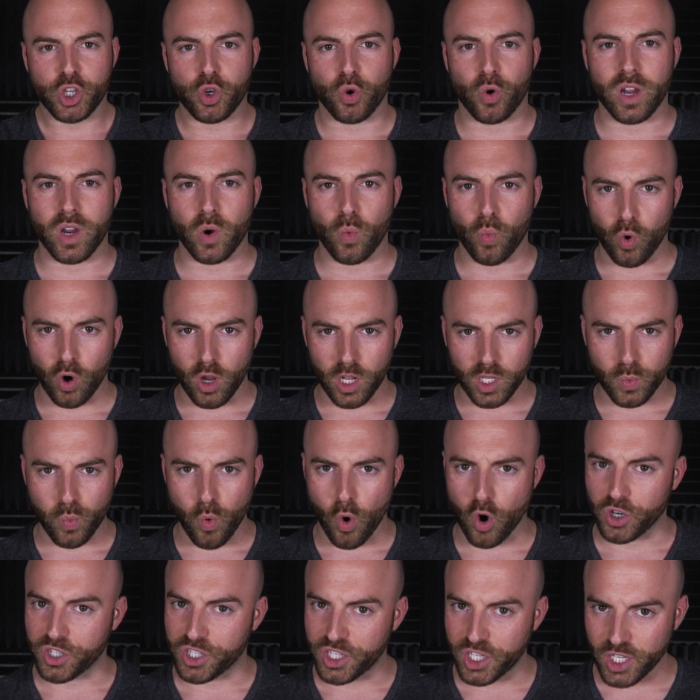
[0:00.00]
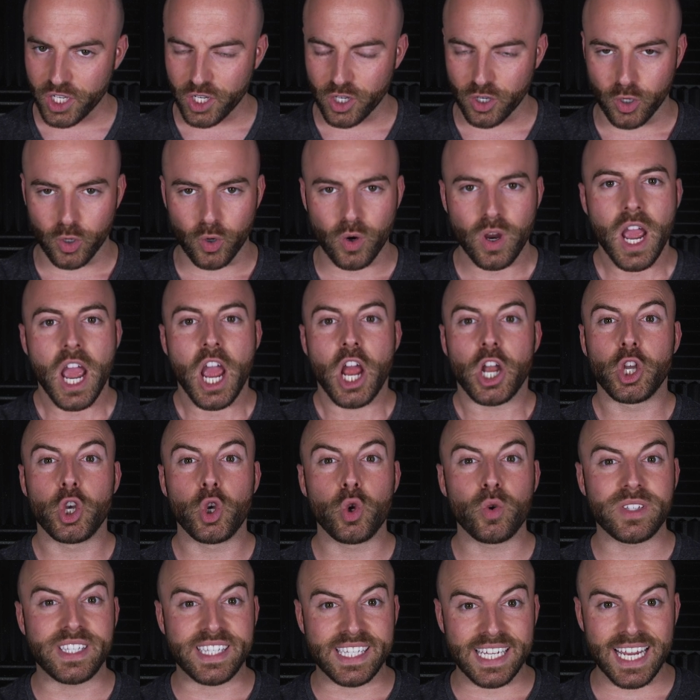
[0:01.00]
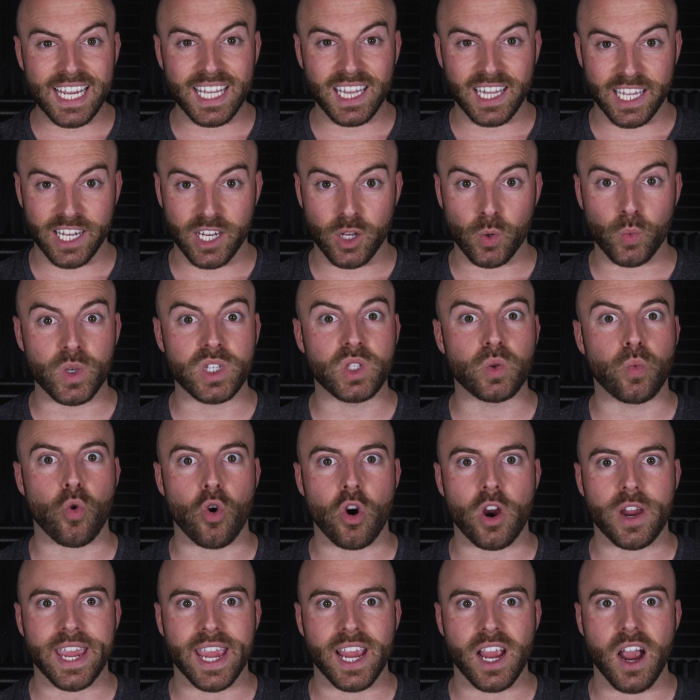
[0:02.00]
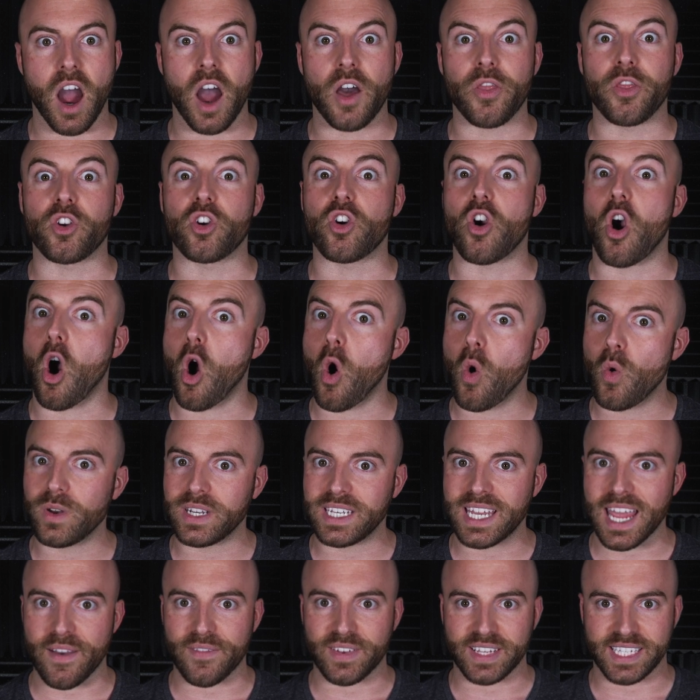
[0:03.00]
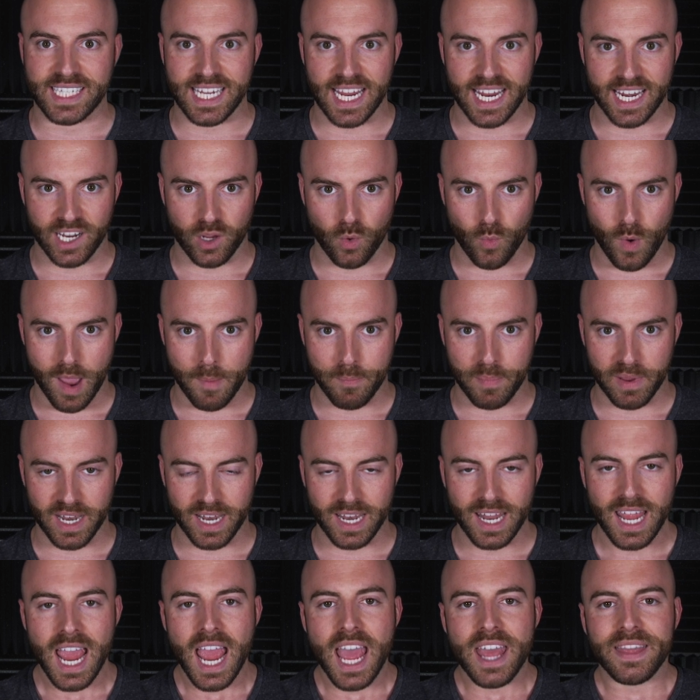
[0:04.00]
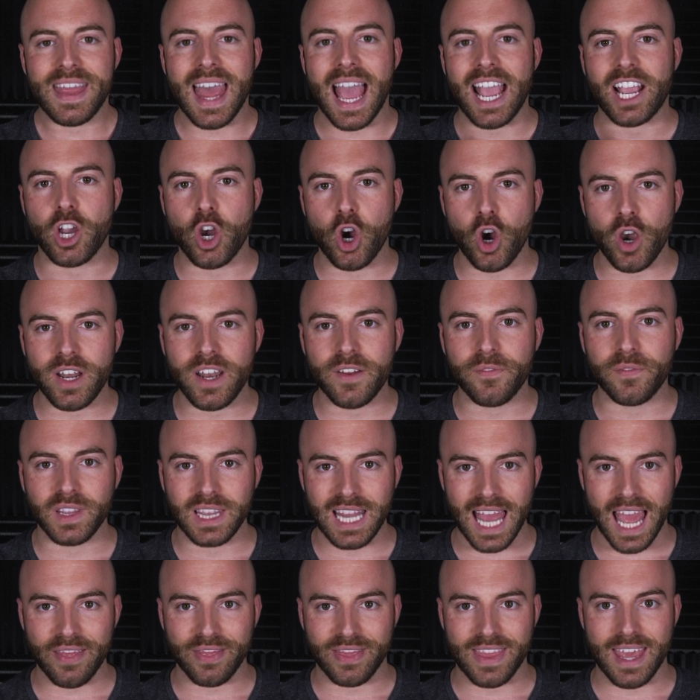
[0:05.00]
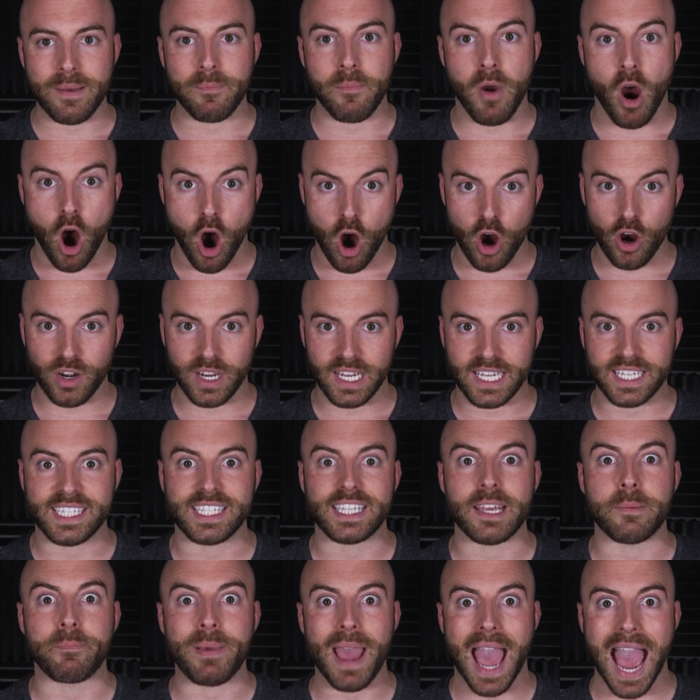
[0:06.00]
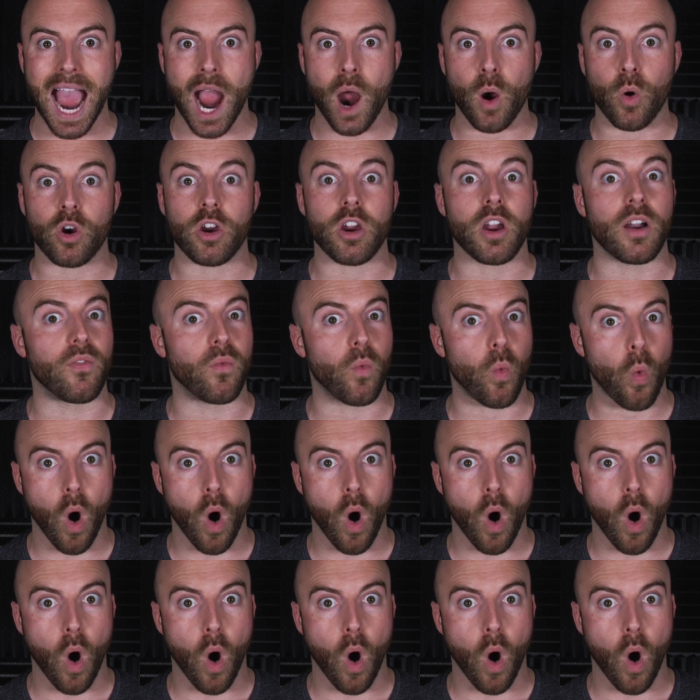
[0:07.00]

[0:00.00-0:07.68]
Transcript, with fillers: during World War II, New Zealand was working on their own devastating weapon that could have let them harness the power of